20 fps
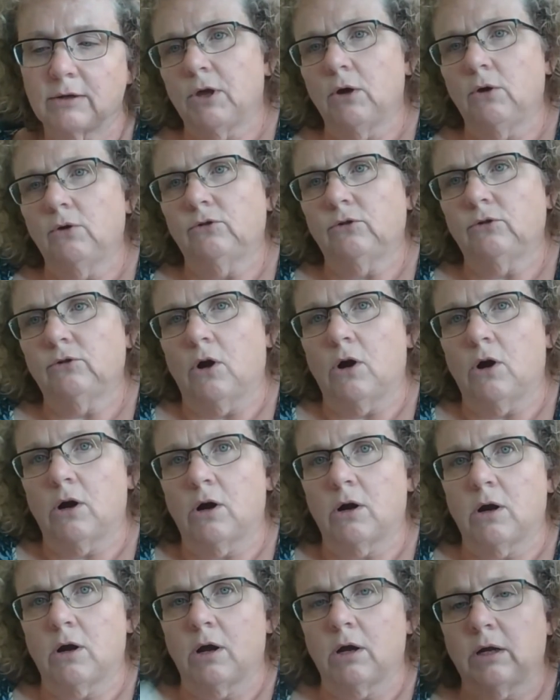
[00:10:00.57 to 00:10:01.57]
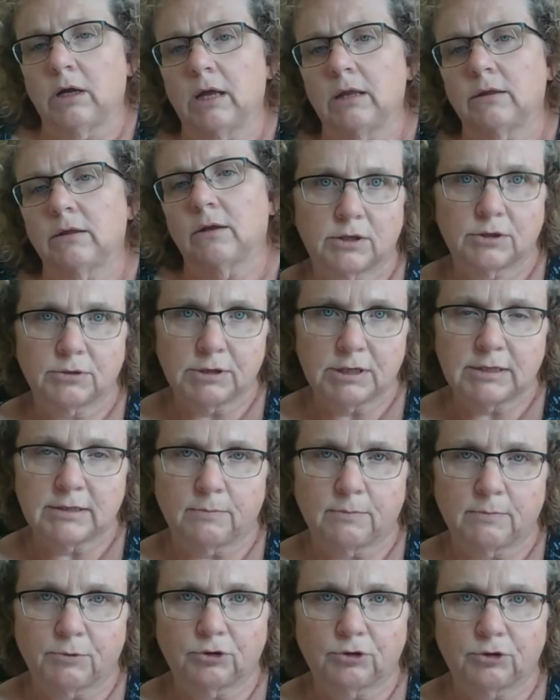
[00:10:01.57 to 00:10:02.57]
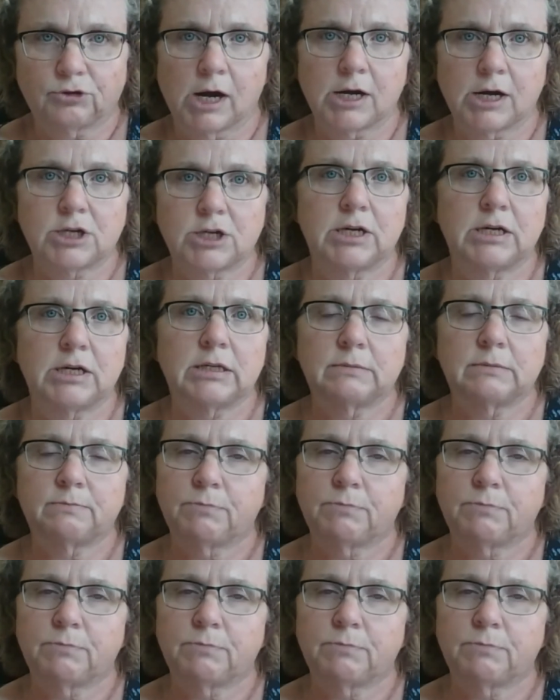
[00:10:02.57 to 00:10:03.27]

Those are, again, the 3 simple strategies: